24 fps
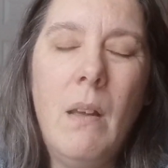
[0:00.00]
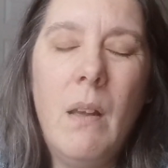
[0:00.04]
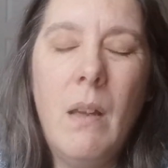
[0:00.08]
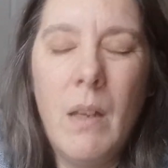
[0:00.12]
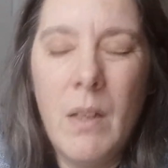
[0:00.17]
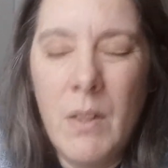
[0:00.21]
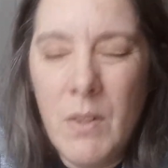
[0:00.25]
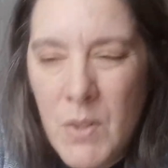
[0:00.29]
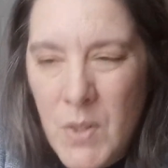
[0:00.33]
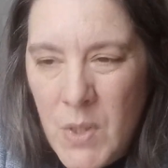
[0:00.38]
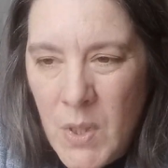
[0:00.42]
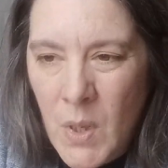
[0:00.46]

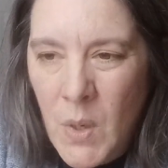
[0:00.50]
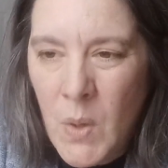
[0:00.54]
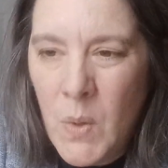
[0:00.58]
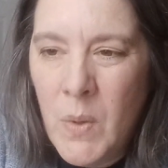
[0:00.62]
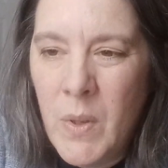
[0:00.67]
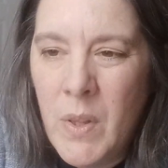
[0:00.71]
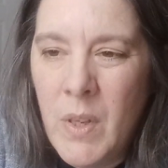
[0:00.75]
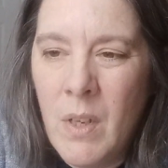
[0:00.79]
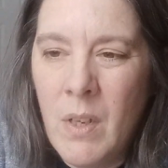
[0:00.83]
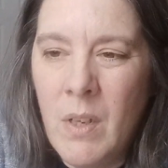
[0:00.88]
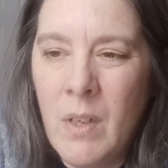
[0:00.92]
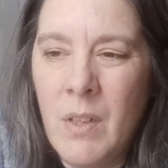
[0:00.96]
And so
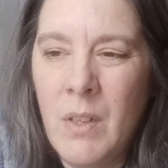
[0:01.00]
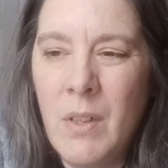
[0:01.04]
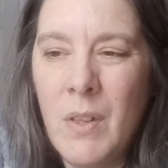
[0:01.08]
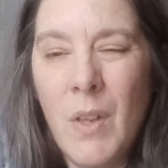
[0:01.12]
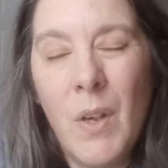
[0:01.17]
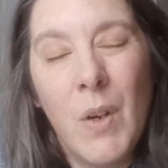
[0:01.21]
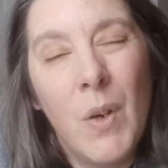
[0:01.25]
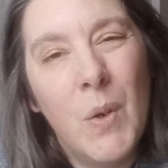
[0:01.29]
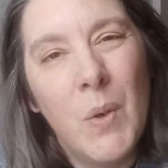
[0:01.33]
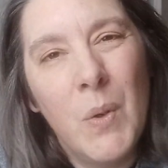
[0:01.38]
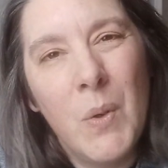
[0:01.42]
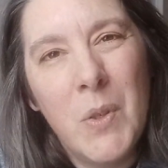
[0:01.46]

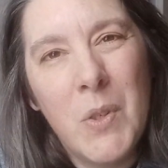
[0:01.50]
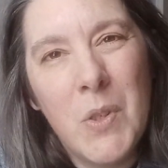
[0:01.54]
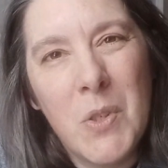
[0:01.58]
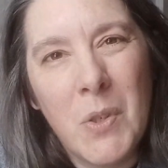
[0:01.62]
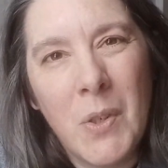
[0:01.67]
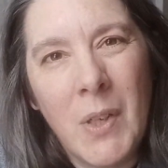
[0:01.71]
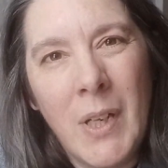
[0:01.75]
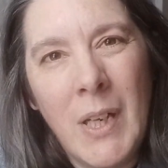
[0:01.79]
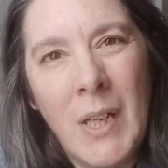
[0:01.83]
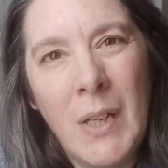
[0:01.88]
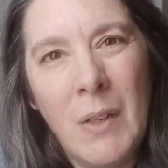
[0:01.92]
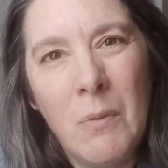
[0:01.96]
the oak
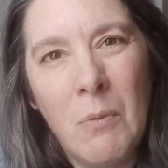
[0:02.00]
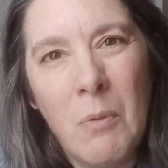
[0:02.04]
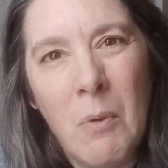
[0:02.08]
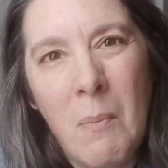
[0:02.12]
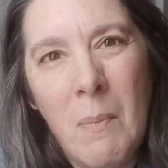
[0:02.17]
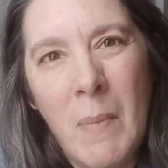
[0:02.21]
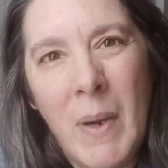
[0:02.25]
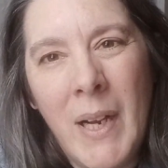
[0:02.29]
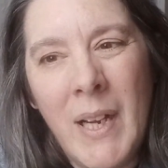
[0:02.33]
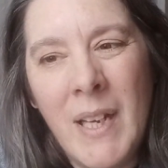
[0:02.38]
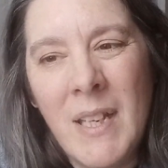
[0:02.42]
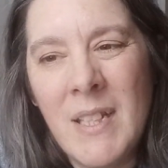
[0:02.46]
tree
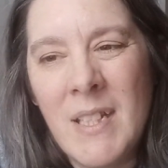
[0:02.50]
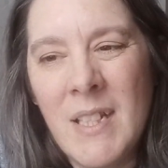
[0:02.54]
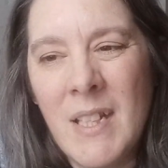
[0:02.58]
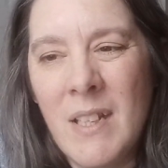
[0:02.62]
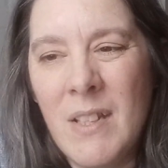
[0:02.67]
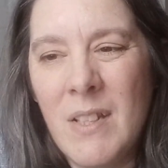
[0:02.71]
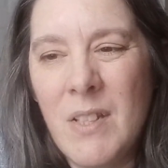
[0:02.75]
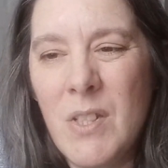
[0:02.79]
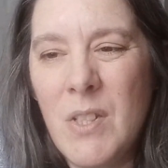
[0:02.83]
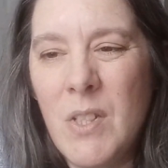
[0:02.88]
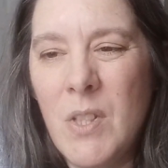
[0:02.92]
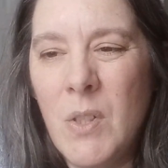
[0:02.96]
reminds
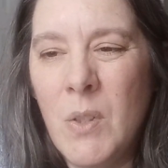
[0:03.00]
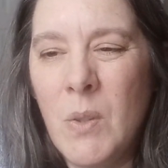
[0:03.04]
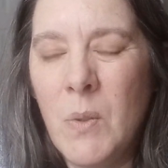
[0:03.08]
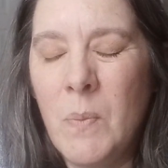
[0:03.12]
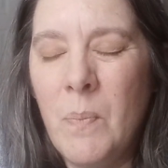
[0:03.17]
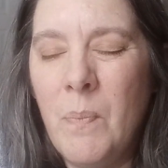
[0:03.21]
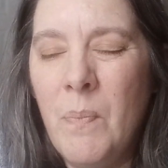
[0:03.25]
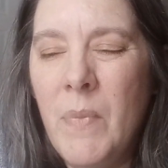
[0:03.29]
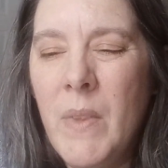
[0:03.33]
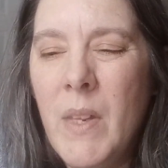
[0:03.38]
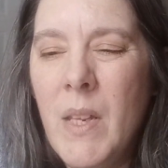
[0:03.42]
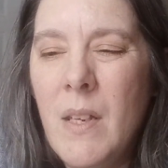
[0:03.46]
us to
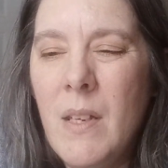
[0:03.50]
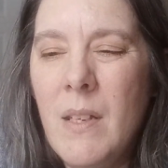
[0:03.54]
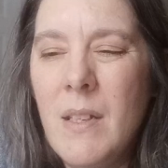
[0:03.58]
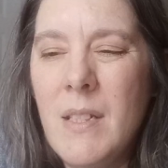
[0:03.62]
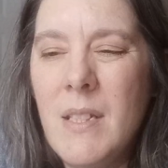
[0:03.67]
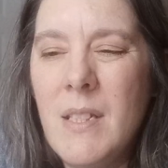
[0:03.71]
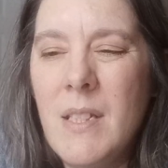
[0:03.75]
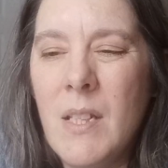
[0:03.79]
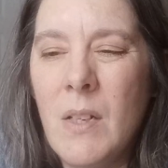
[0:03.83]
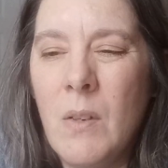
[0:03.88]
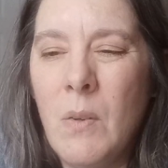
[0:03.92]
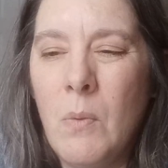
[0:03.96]

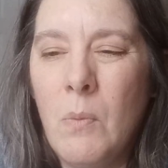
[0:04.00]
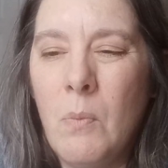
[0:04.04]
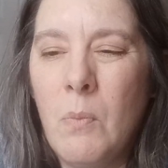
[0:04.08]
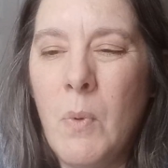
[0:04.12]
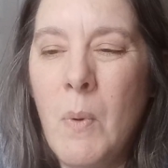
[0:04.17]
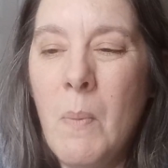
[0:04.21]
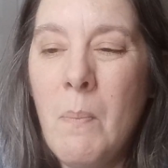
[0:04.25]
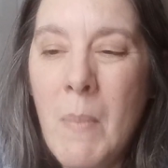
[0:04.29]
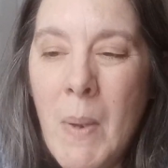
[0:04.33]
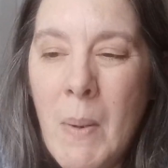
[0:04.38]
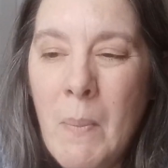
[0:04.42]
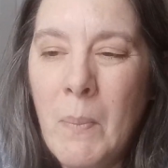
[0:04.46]

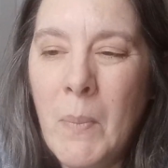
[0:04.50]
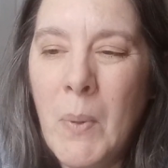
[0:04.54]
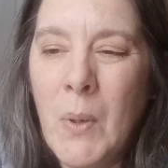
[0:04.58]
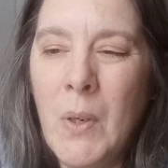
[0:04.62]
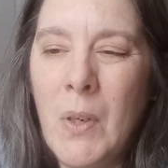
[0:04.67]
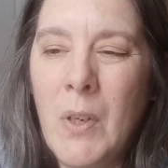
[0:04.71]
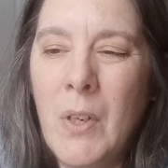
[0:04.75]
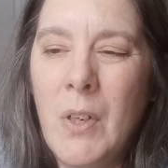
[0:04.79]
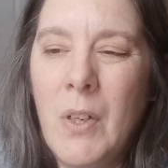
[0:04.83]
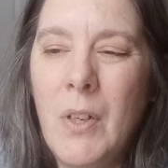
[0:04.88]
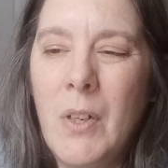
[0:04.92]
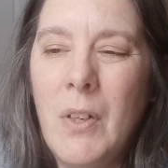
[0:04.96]

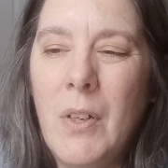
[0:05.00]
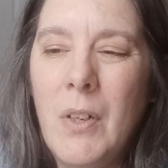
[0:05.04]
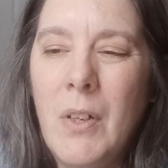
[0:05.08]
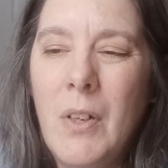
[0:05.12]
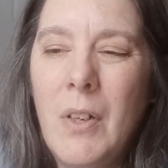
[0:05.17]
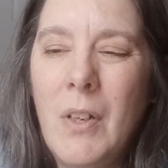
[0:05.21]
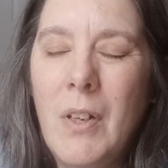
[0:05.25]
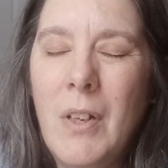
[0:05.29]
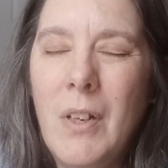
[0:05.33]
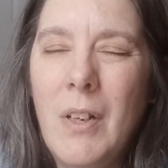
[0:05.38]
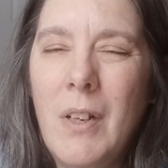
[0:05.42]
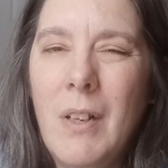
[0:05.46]
remember
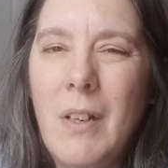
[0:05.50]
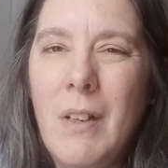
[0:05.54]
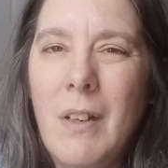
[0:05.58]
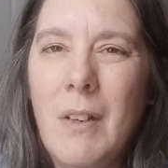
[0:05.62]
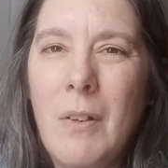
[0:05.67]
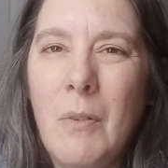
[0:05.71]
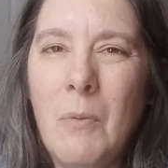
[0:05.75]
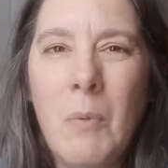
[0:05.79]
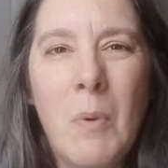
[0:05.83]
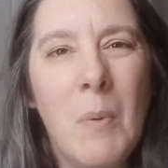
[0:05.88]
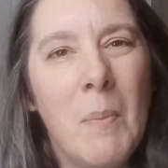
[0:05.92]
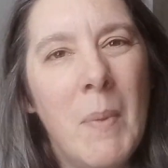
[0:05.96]

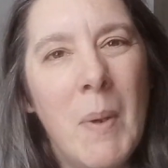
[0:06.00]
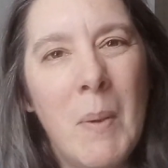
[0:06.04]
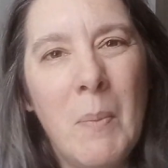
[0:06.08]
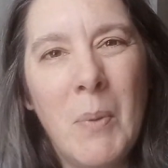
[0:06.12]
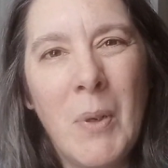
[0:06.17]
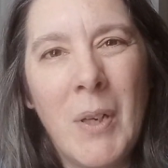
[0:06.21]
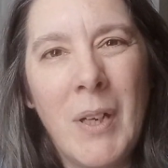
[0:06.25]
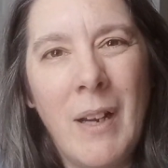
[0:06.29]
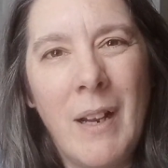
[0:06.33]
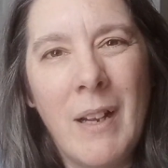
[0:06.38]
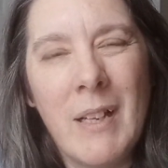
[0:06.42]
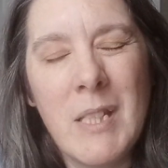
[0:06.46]

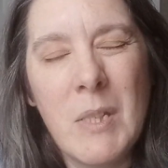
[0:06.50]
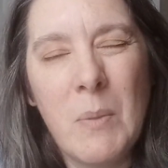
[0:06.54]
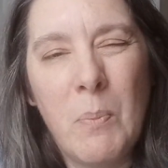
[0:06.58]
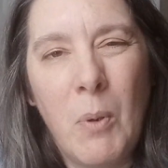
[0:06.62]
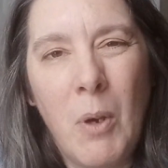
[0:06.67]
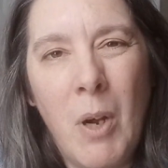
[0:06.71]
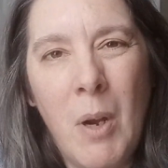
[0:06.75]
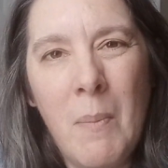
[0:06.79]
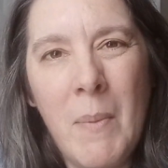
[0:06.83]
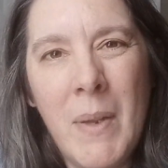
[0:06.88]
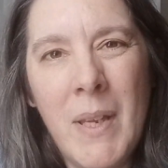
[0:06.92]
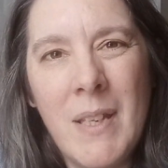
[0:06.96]
God's
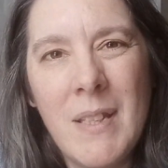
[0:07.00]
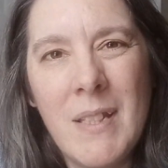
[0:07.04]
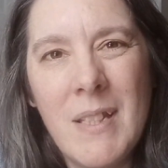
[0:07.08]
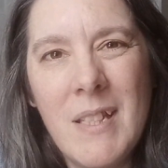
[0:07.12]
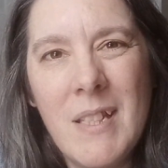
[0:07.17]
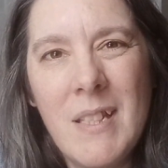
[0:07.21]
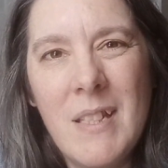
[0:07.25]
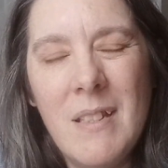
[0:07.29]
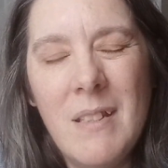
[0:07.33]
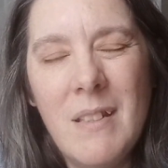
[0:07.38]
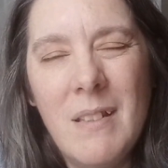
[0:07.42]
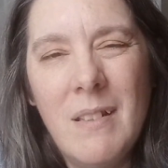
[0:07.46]

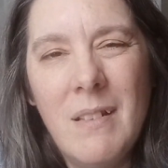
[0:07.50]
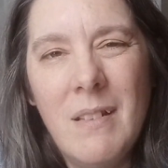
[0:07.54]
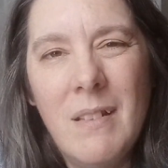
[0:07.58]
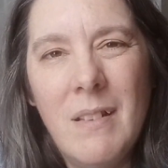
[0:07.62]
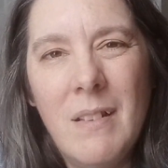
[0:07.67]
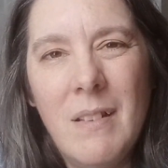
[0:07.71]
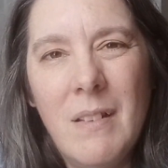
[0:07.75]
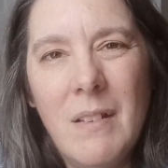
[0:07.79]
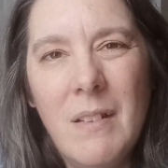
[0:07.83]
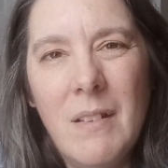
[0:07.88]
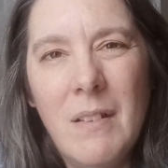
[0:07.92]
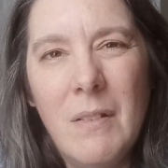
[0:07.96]
promise,
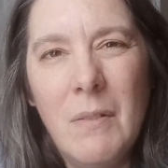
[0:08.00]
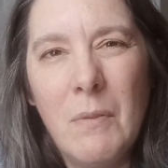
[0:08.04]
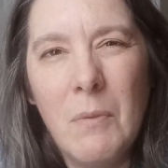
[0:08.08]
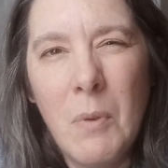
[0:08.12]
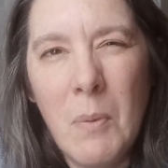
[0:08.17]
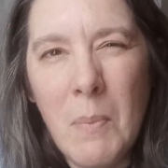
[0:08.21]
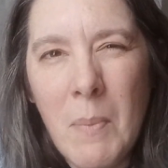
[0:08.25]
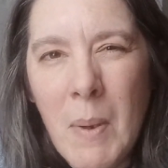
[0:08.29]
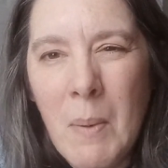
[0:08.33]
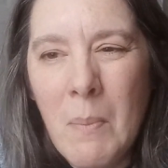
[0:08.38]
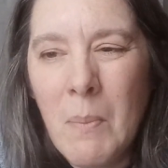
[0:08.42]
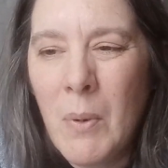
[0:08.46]

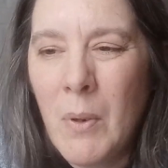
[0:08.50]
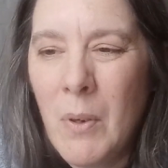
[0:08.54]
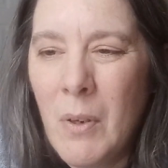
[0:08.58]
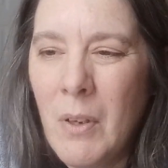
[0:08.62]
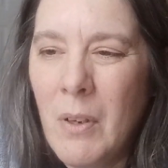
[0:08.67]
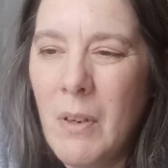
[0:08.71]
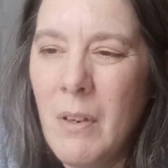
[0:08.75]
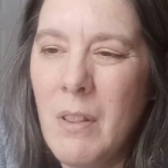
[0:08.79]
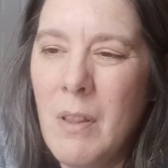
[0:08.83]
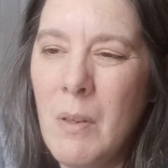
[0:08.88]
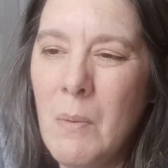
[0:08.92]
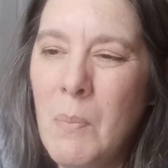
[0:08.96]

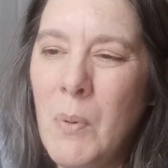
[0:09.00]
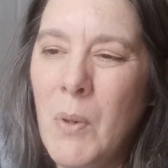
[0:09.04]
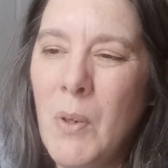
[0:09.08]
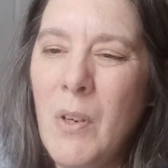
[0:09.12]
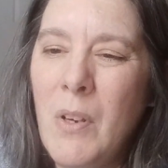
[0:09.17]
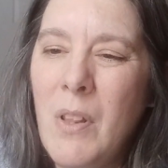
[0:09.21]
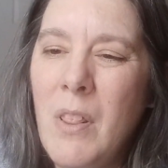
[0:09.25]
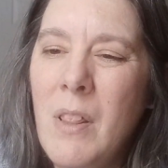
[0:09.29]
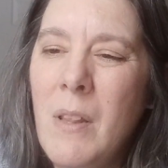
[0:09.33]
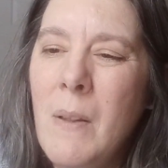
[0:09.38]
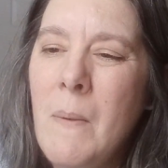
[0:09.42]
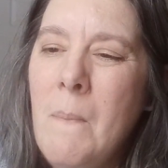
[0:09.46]
remember the
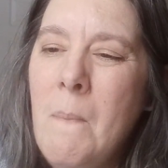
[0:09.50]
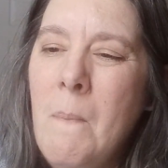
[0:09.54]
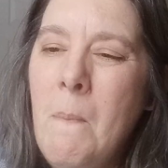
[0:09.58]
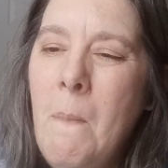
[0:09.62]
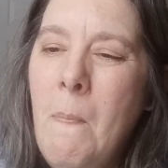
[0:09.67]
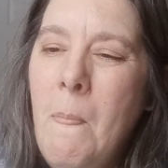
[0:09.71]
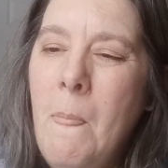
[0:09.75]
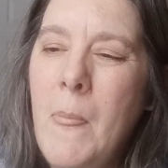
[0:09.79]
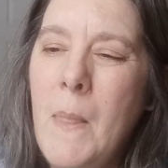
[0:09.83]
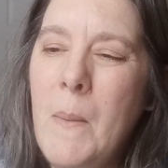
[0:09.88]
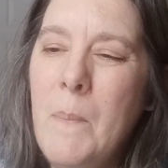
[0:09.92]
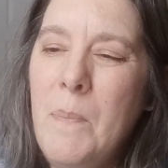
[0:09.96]
birth
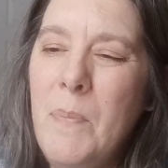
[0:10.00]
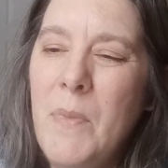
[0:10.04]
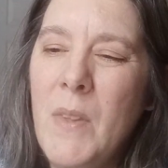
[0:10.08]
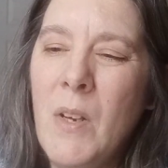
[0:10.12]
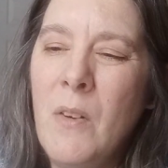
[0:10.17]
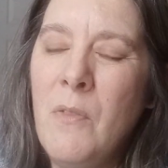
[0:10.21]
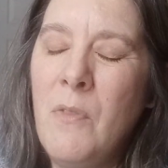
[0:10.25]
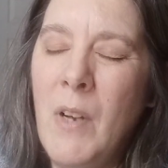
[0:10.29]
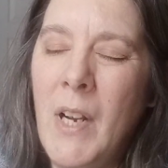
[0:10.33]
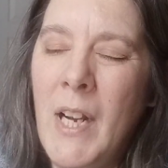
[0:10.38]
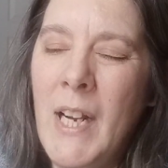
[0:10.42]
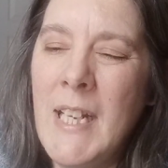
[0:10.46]

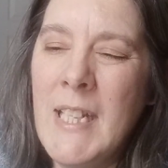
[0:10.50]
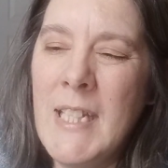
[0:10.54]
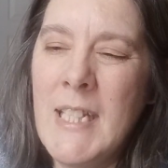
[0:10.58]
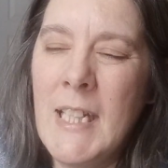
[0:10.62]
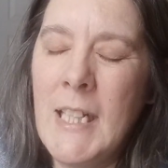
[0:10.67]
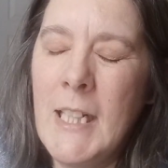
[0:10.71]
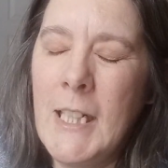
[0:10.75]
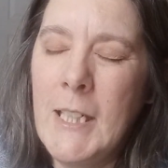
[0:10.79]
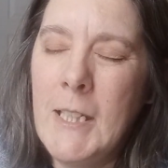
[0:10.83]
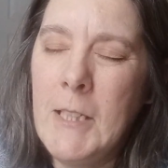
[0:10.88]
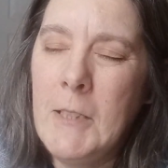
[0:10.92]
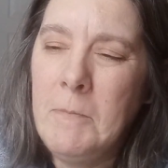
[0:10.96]
of
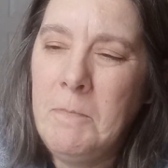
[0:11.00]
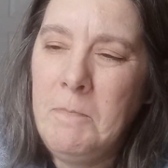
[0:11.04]
Isaac,